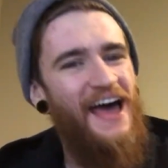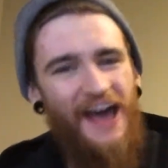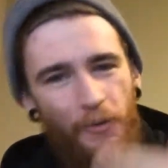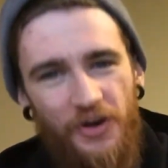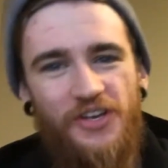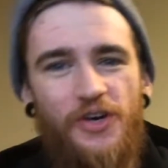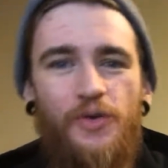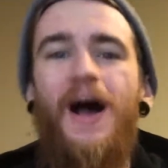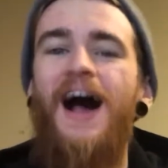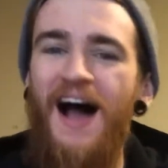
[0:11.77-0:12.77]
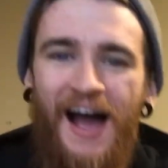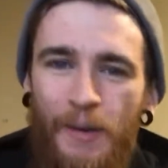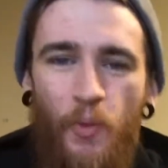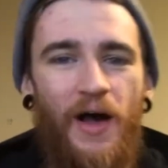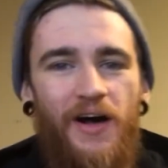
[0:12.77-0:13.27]
How are you?
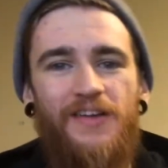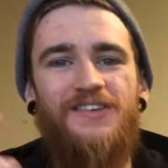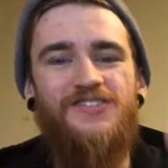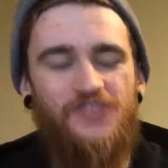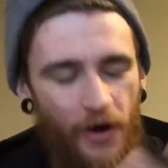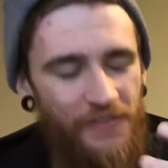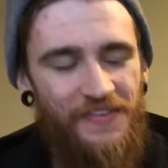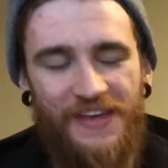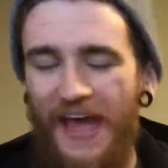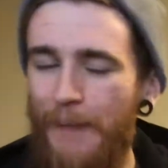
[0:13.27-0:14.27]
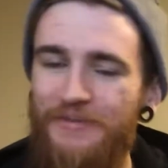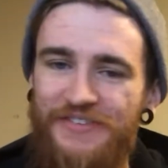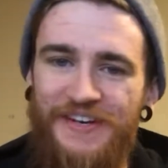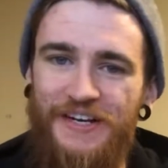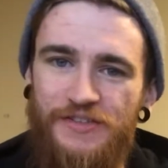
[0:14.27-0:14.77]
I'm well. Sorry for the gap in
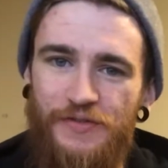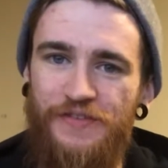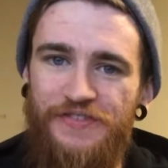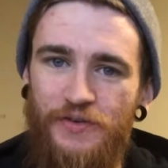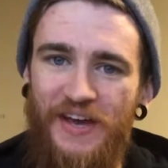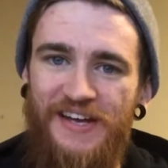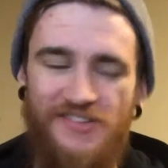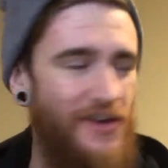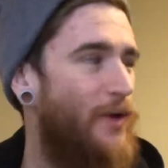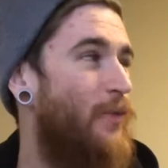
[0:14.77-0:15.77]
videos for the few days.